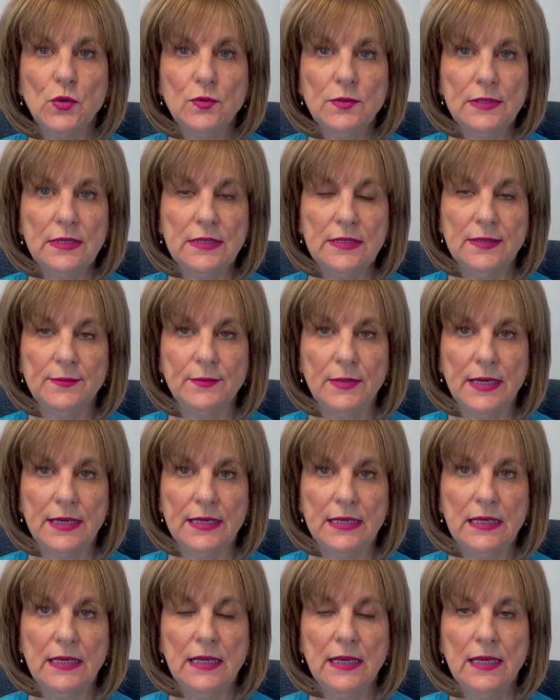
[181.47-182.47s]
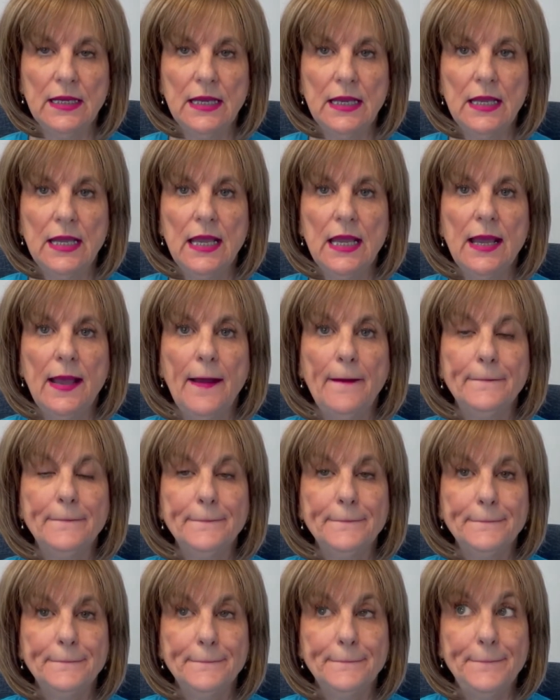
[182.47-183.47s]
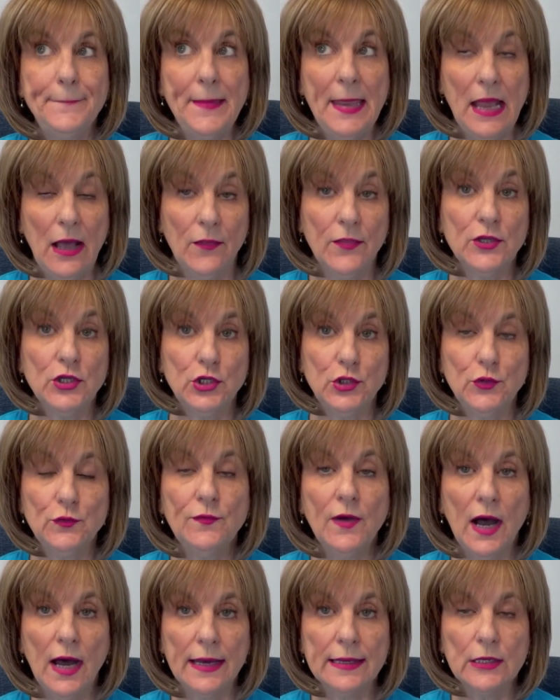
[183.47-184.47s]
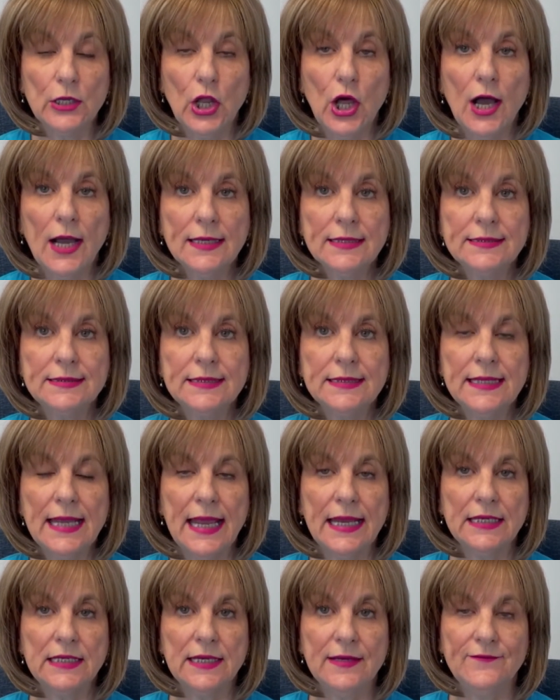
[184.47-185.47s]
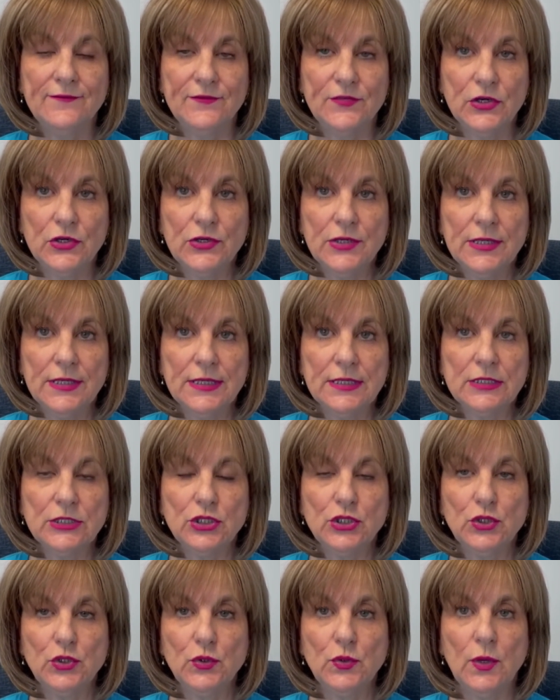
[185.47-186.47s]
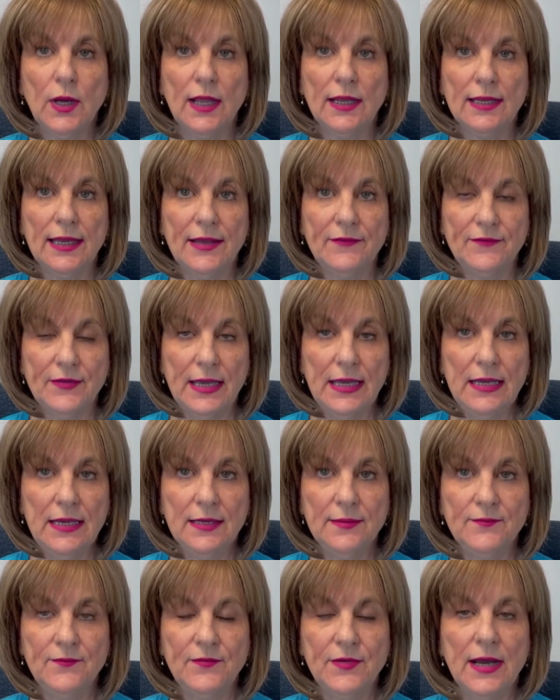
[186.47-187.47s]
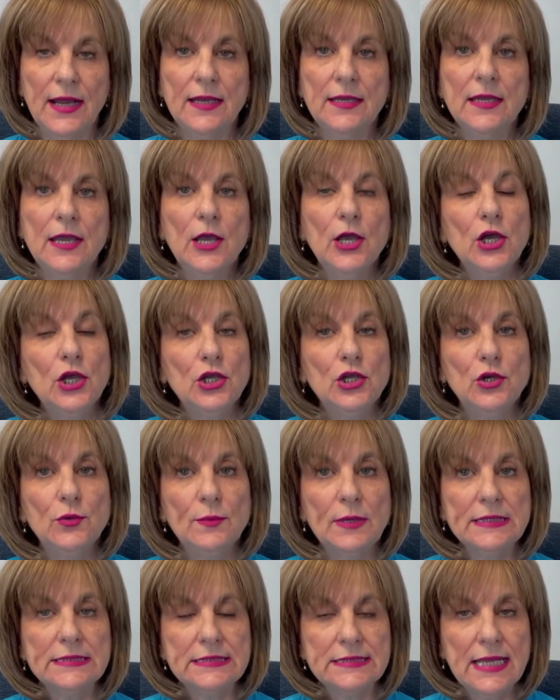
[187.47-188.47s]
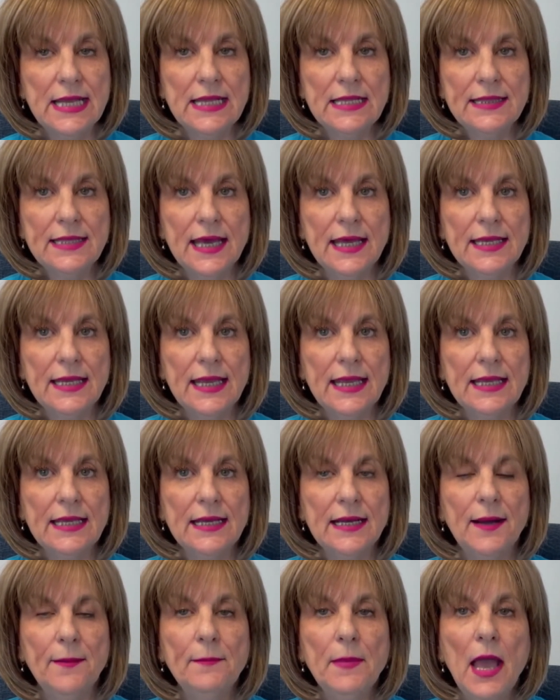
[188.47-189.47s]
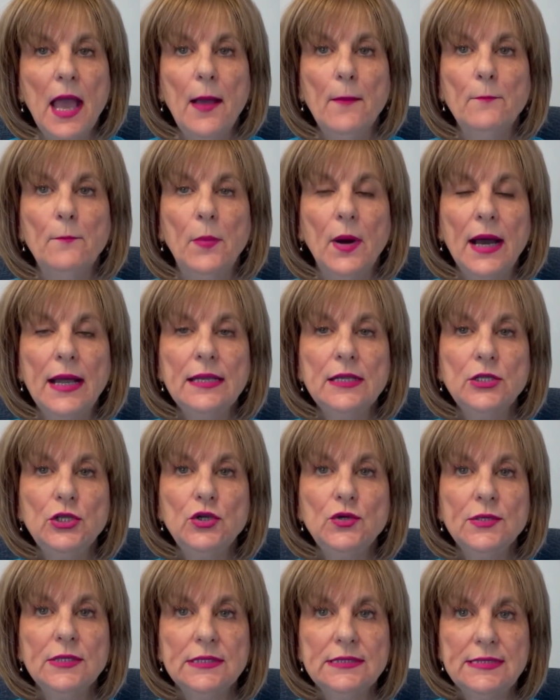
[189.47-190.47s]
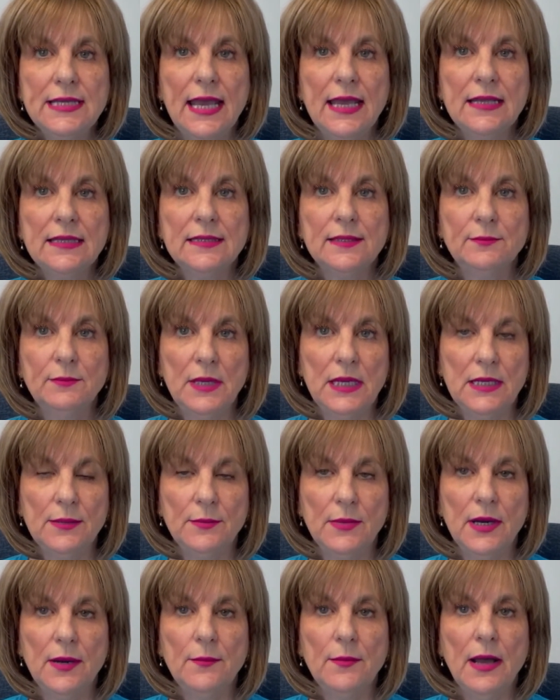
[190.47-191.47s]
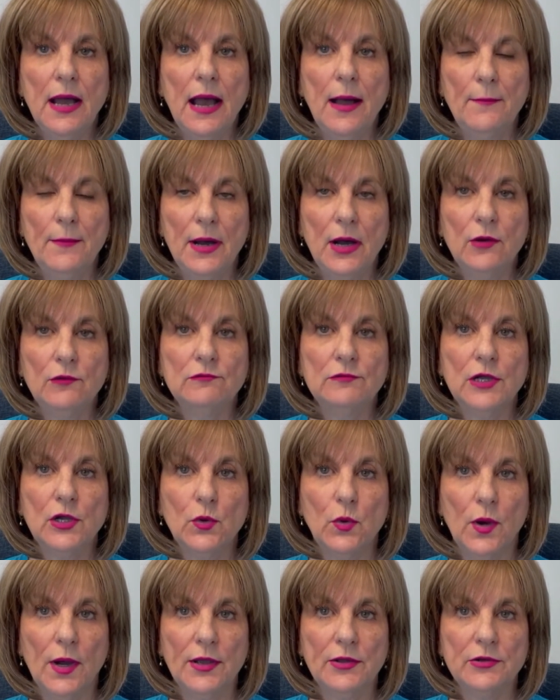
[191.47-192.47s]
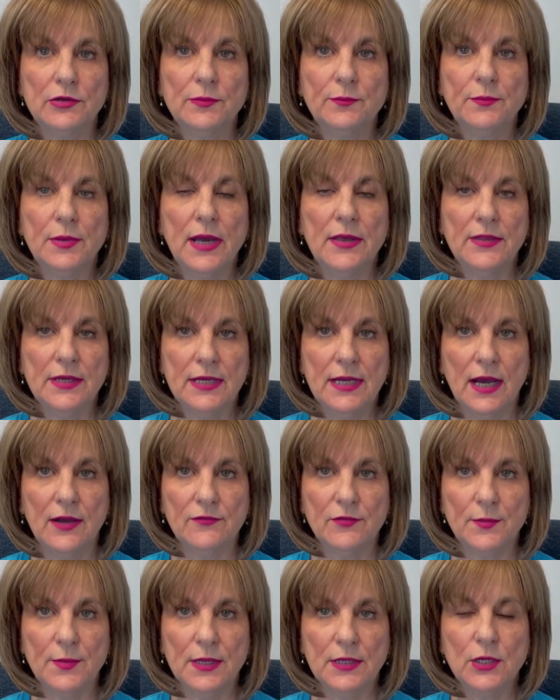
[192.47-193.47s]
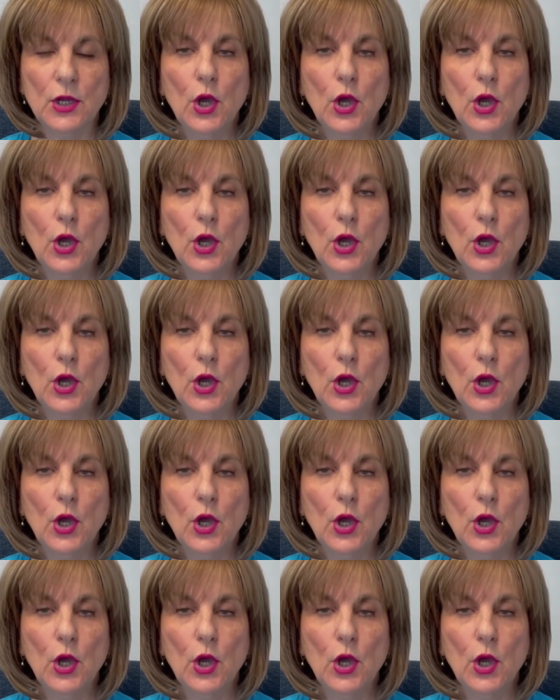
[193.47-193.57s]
need the money, now that you've unlocked it and converted it to a life income fund, you must take that income, but you can take the minimum amount required by the government,